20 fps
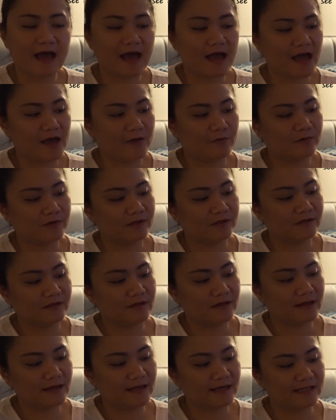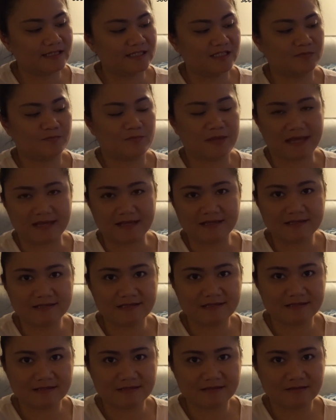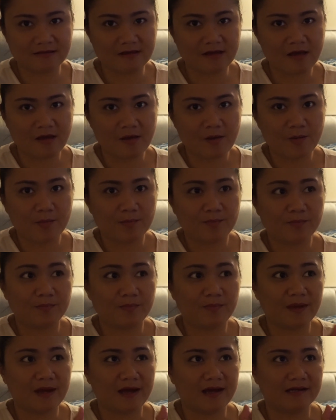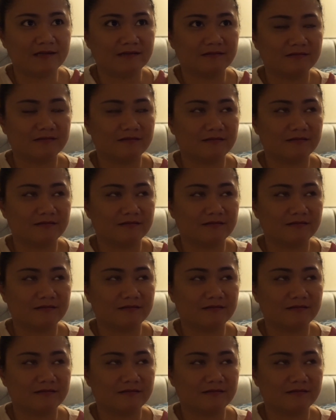I would hit space, but